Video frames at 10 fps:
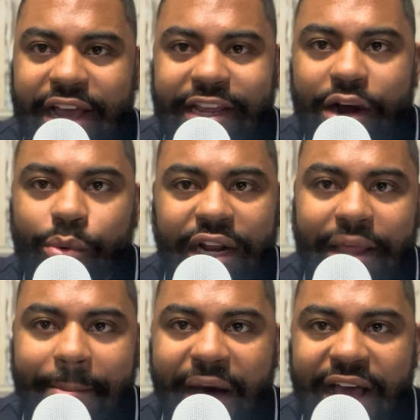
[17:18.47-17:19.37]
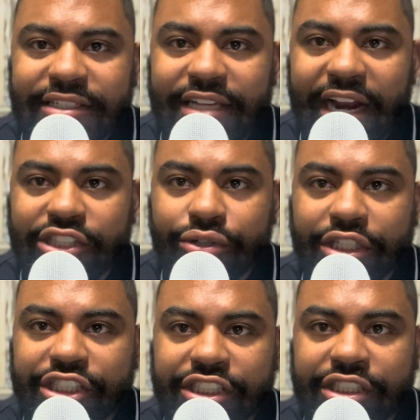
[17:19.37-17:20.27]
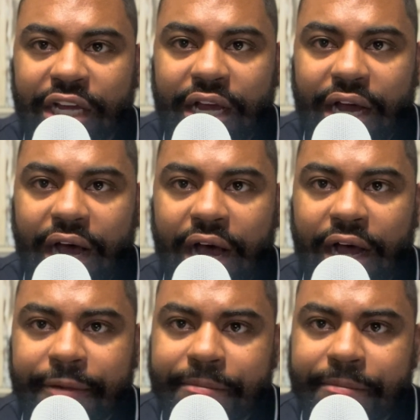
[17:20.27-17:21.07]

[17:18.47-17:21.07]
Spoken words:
Get rid of the mindset that you can just hop